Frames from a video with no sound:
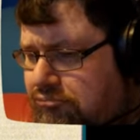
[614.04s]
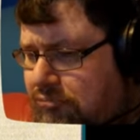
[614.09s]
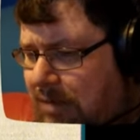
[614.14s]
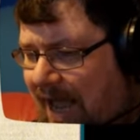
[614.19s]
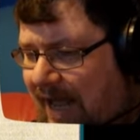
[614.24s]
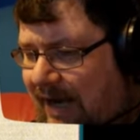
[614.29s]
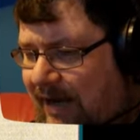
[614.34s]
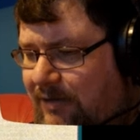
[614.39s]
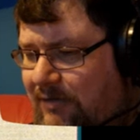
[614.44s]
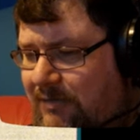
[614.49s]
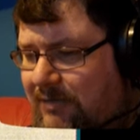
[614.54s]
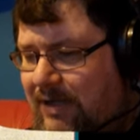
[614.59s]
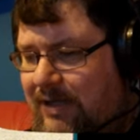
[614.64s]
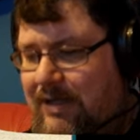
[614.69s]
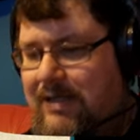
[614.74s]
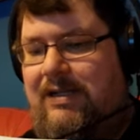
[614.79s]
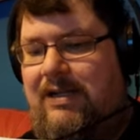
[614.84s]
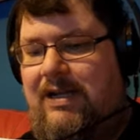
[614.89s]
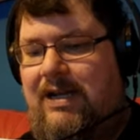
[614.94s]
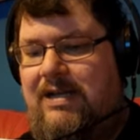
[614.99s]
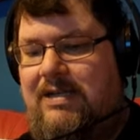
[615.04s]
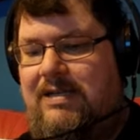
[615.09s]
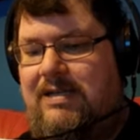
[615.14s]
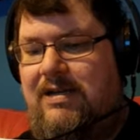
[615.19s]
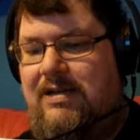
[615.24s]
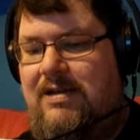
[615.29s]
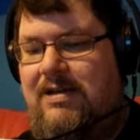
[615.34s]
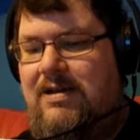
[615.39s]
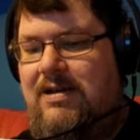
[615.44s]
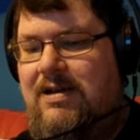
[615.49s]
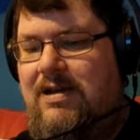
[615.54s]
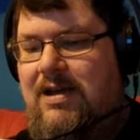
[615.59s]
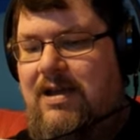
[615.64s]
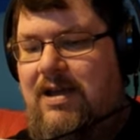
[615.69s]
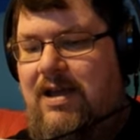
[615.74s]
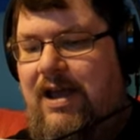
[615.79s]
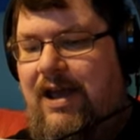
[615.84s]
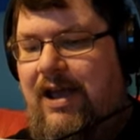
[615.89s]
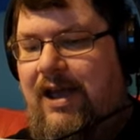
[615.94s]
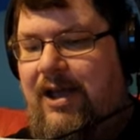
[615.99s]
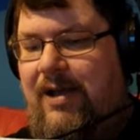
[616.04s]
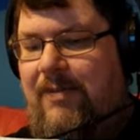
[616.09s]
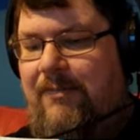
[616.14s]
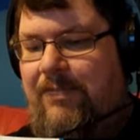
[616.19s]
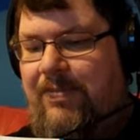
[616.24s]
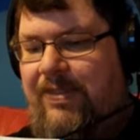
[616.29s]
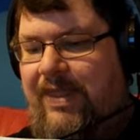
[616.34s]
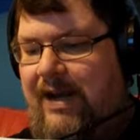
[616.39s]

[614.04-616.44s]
Helen, I think that is. Um,